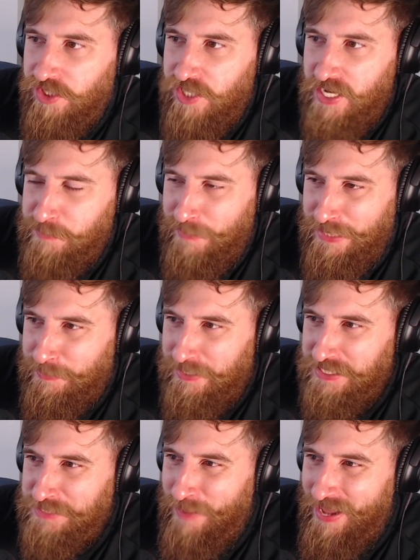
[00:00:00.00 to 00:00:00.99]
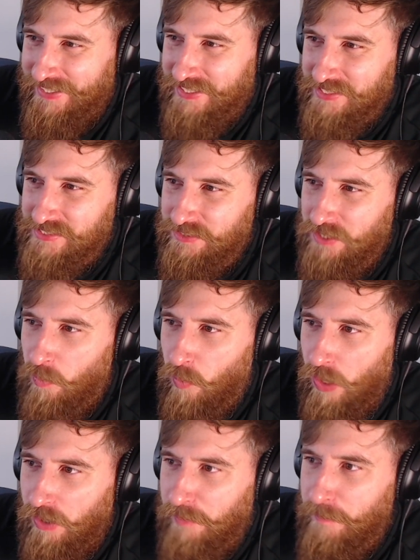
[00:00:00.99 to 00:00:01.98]
Yes, people, it's Packetson, and
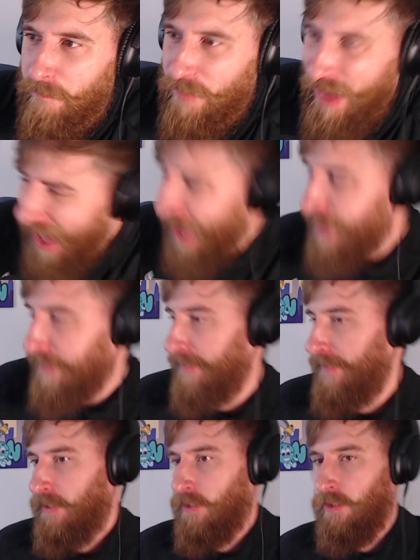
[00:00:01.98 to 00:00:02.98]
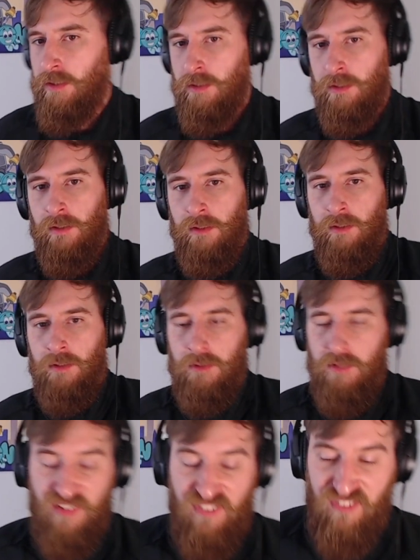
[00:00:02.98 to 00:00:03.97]
welcome back
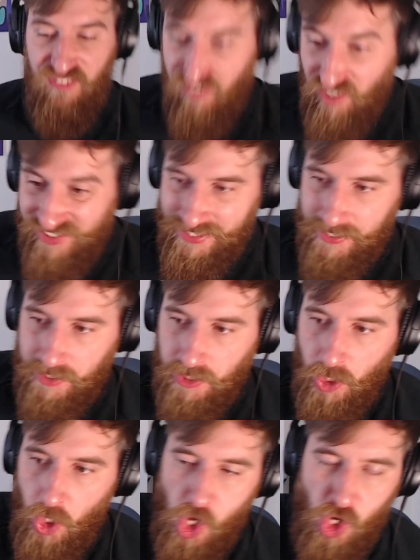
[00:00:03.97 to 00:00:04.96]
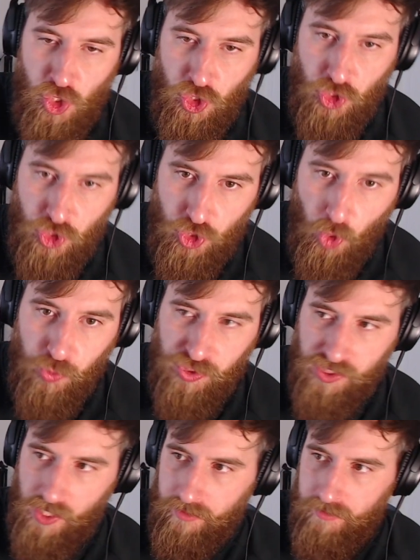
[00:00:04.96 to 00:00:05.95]
to the fucking sir.
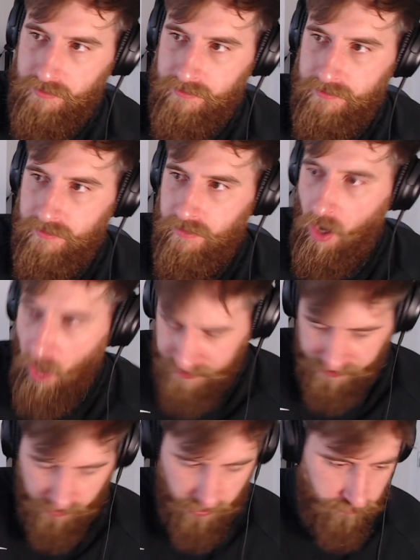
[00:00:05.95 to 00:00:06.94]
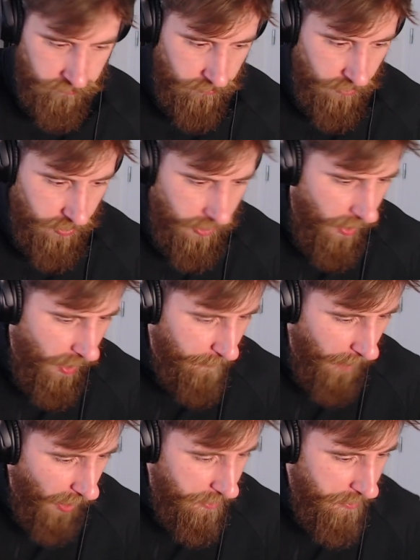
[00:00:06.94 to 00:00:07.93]
Right?
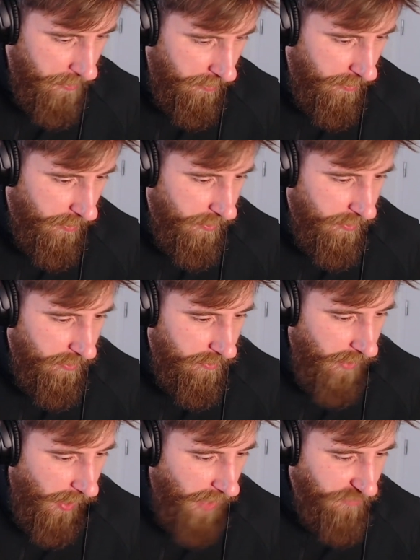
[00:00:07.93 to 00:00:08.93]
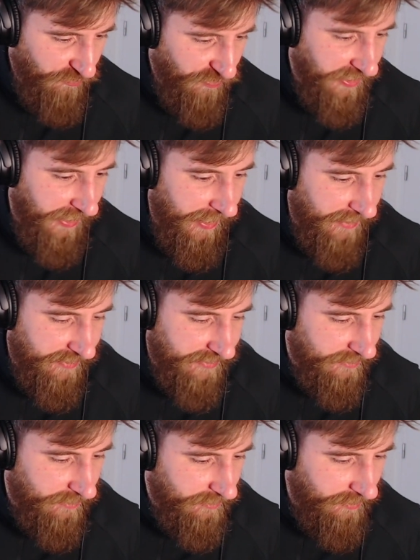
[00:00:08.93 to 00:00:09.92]
Come on! I think
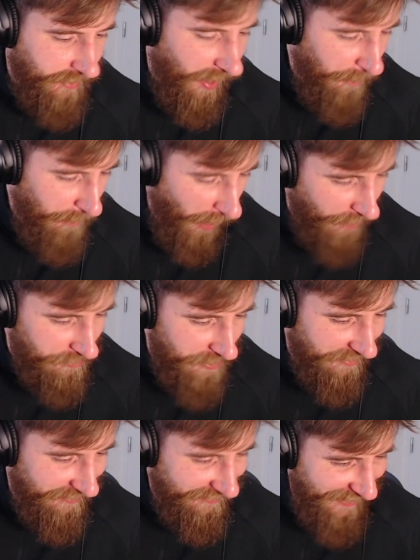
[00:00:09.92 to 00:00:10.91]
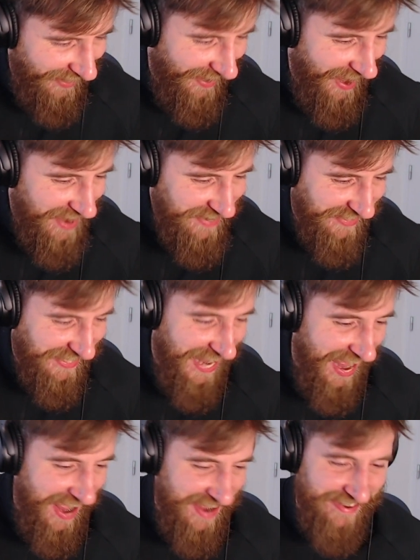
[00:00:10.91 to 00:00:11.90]
it's come on! Ends in
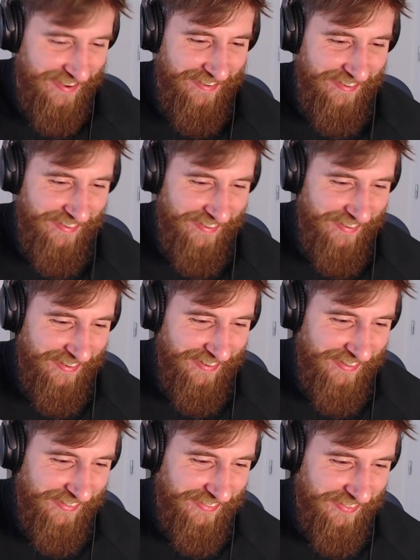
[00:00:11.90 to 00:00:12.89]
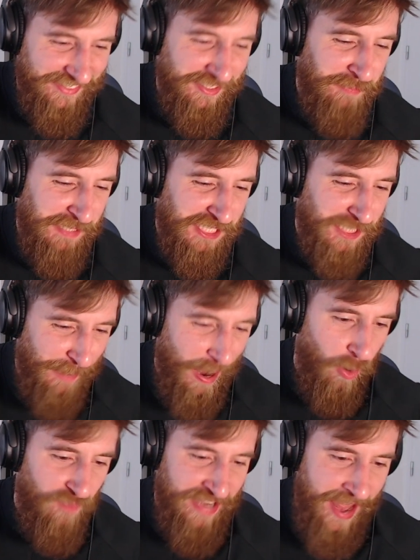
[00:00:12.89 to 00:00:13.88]
an N. So it should be
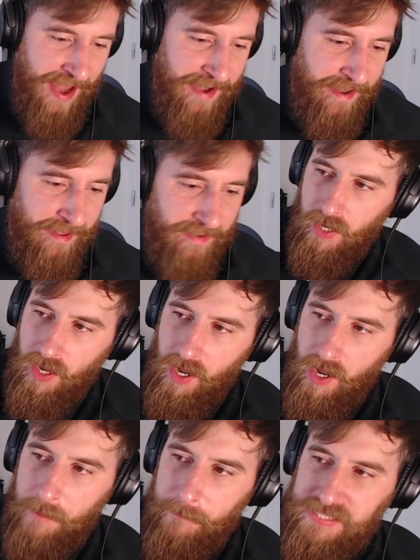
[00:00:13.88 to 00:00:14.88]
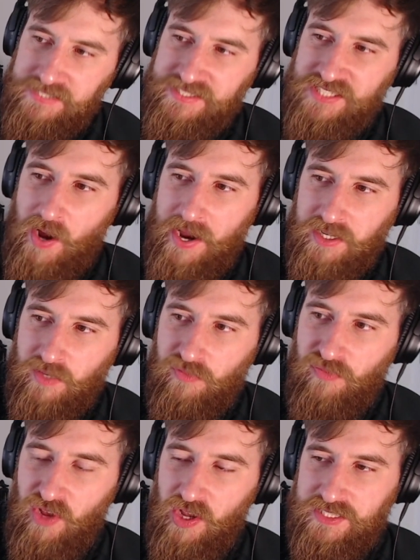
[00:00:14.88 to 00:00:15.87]
spelt with an N. Uh, B-side,
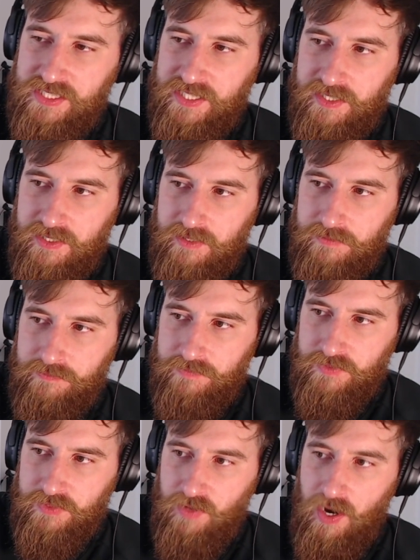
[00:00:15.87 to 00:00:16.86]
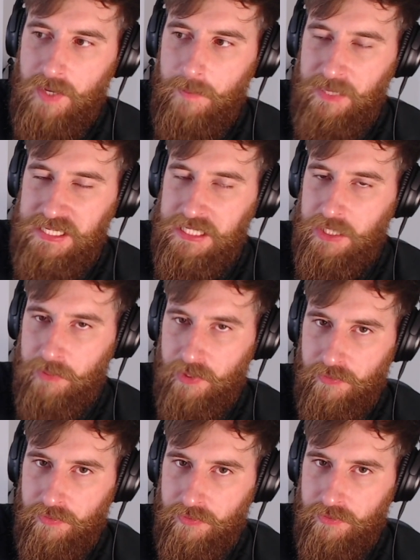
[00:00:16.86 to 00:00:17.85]
30. Right?
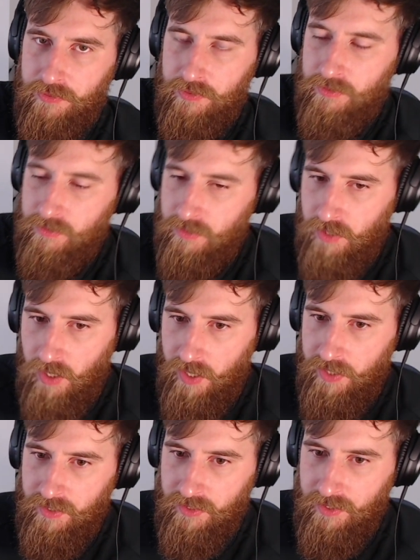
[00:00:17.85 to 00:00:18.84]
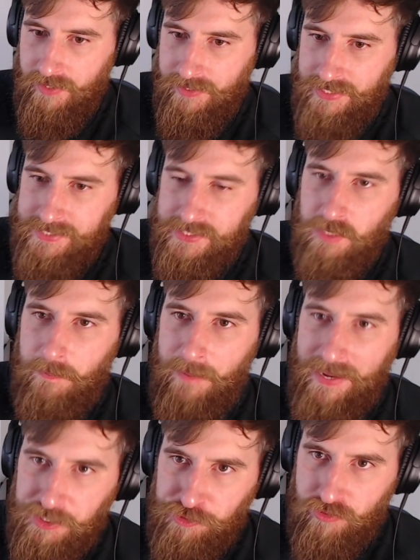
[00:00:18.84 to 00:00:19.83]
Peekaboo. Alright? This is a
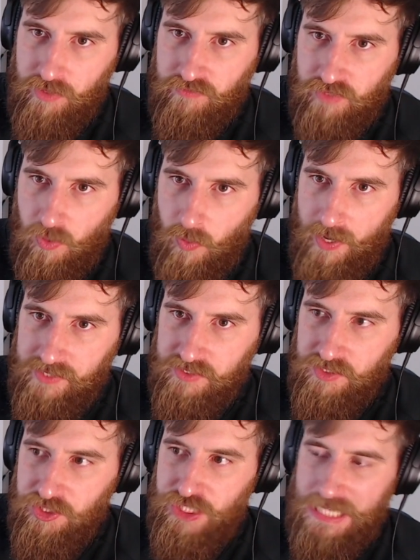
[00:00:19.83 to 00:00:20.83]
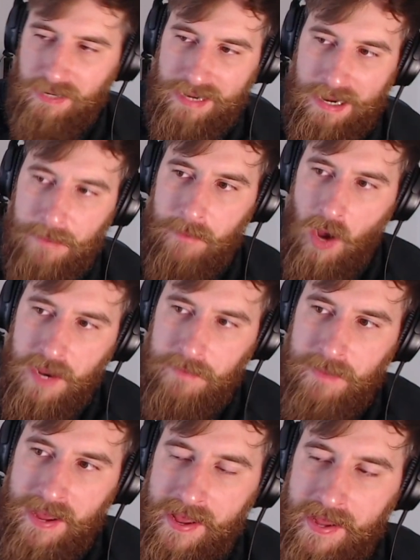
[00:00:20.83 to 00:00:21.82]
Patreon request. Shout out my
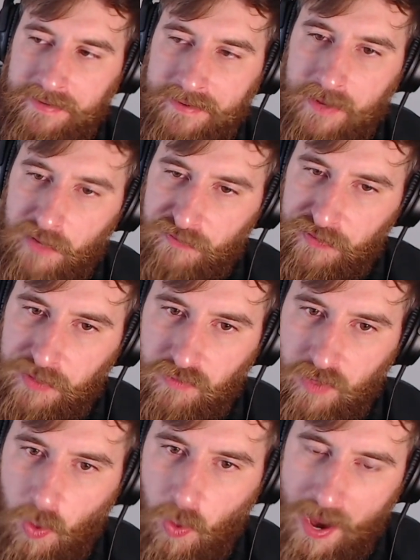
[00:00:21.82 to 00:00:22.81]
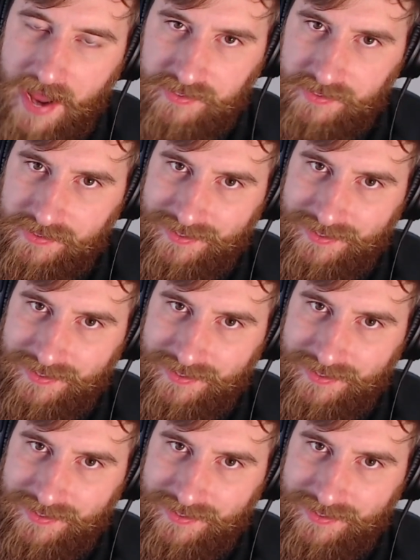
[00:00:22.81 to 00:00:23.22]
man for the request.